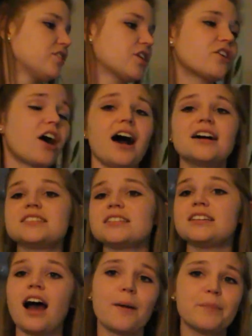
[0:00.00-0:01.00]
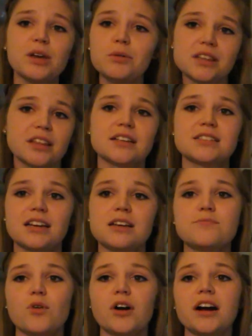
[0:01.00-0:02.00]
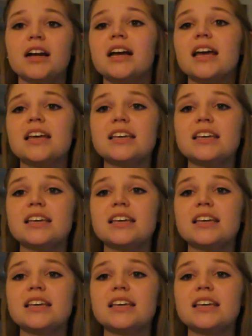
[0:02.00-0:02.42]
on the cross and not be with us anymore.